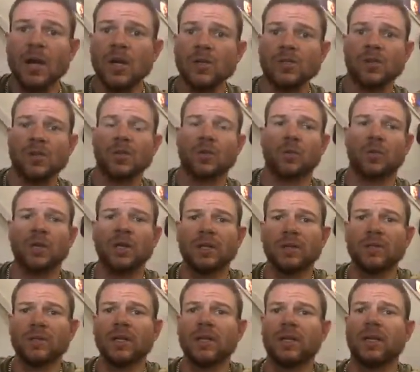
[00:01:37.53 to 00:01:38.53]
So they're
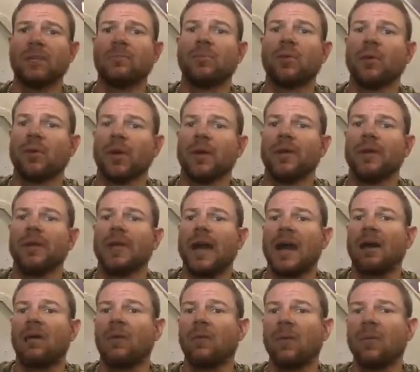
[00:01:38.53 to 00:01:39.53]
really, really important.
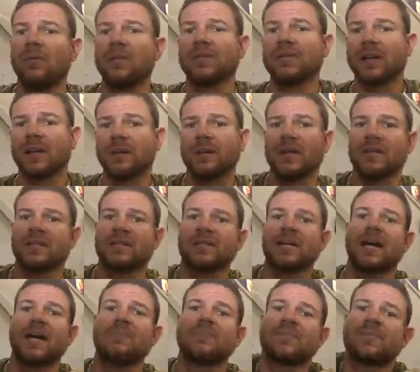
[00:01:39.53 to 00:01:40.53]
Now, when we talk about the
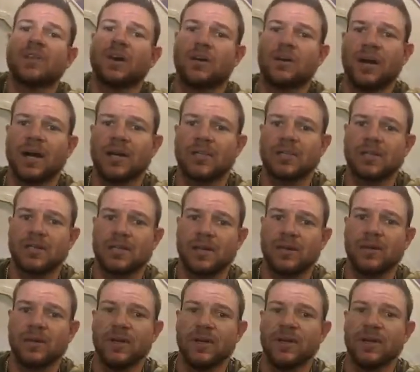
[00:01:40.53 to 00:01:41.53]
types of carbohydrates
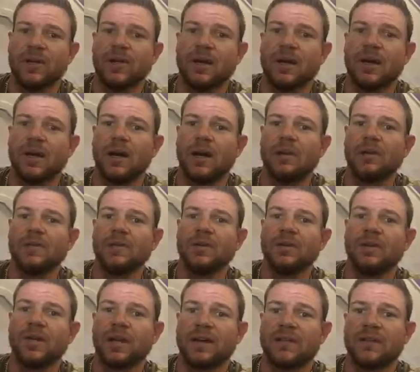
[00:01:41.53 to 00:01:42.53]
that we need, you know,
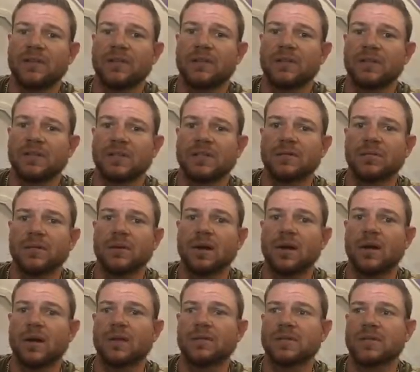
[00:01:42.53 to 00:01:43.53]
you have your simple
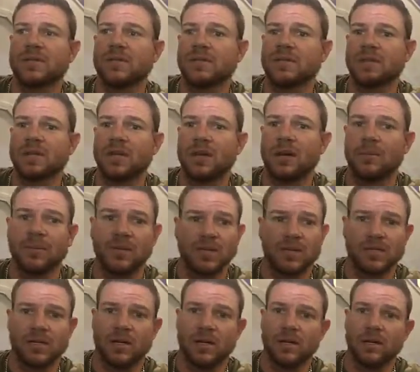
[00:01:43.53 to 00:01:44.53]
carbs and then your
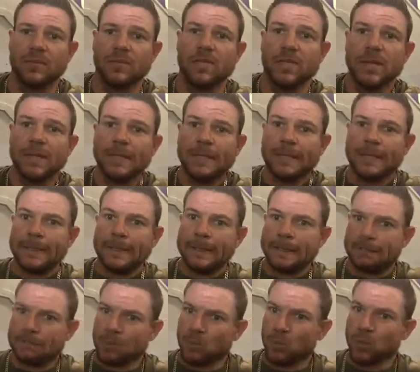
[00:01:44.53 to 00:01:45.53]
complex carbs.
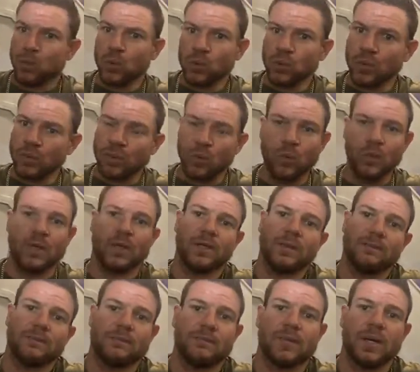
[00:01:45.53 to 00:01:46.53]
Rule number
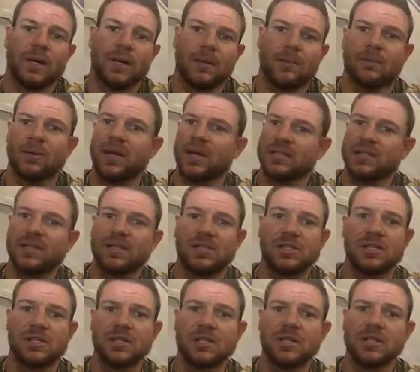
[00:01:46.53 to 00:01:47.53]
one,
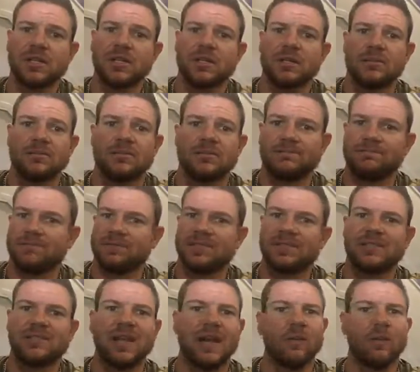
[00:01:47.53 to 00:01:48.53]
processed sugar,
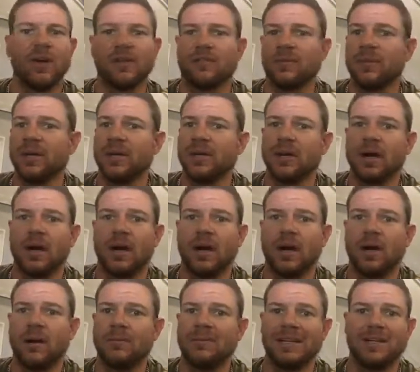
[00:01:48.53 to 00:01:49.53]
stay away from it.
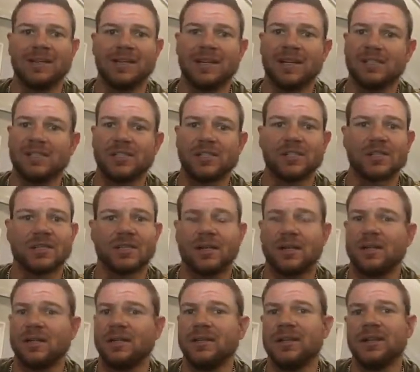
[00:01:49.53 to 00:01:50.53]
Unless you're
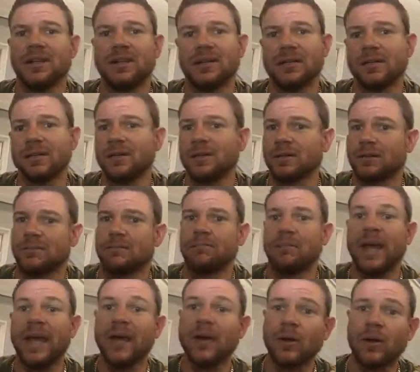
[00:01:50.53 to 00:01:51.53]
a young
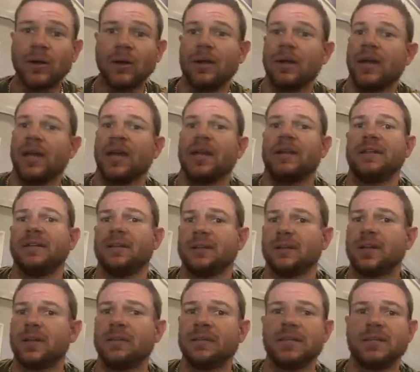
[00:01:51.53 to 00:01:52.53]
male and you're
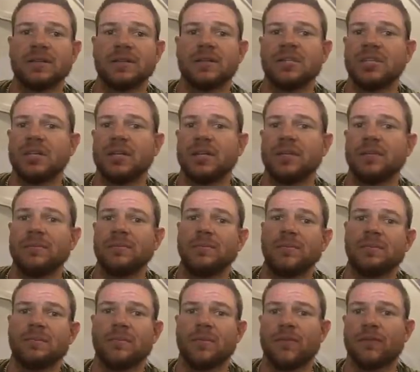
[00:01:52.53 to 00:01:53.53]
coming into the
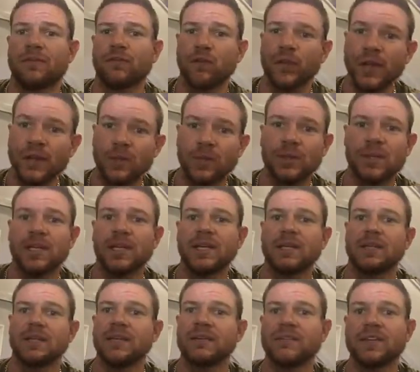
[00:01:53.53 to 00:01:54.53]
gym frequently
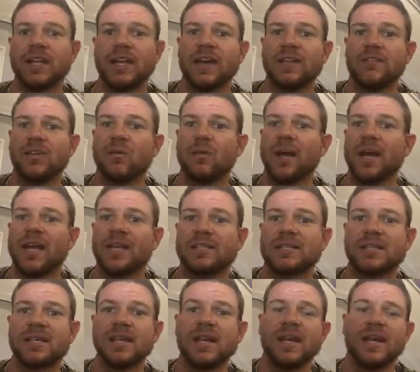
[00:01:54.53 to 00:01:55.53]
and lifting heavy
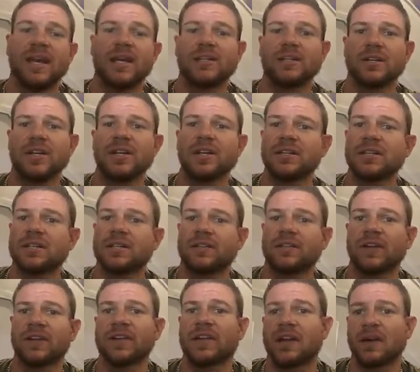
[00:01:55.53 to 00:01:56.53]
weights and you're eating
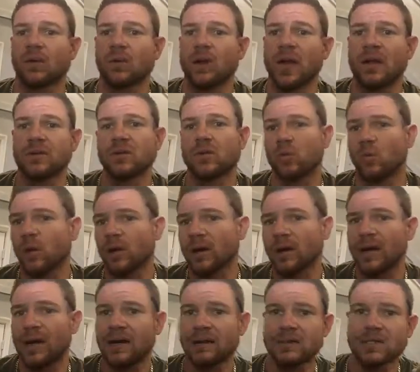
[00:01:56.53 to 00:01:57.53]
stuff like that around your
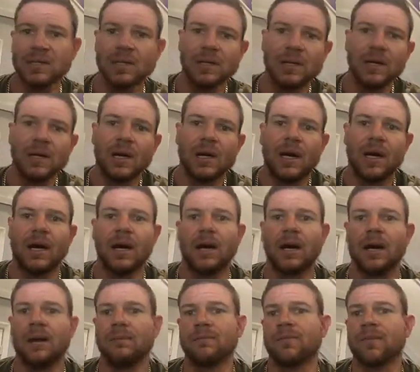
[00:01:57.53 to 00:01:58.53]
workouts,
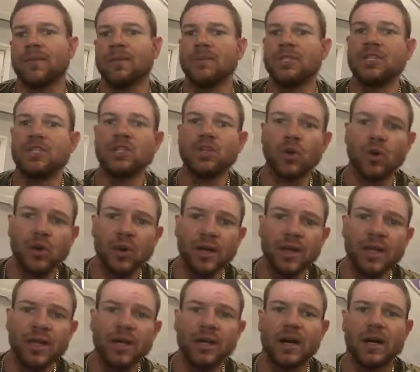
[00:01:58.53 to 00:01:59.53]
for the
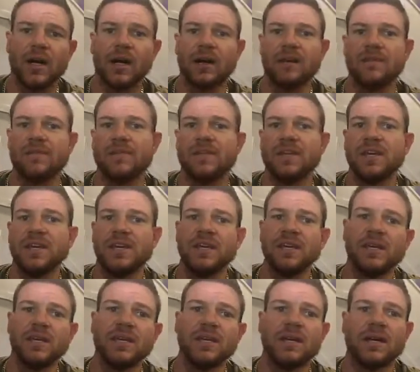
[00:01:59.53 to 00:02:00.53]
majority of
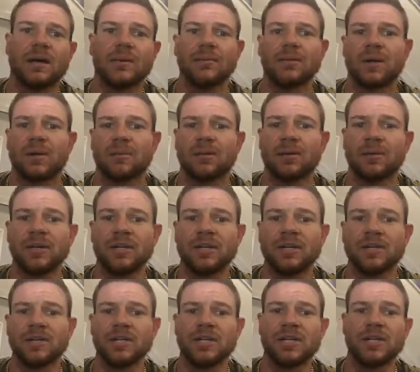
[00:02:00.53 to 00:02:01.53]
the, I'm coming
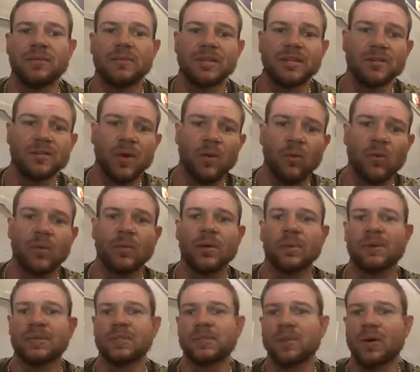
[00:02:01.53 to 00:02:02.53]
into the gym, I do my warm
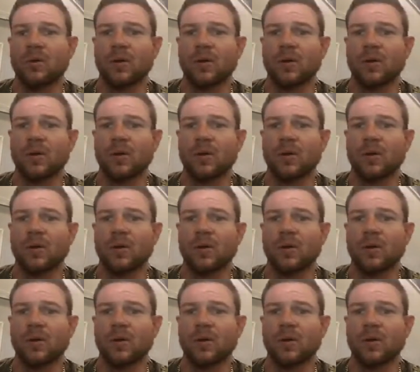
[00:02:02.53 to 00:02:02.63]
up, I do my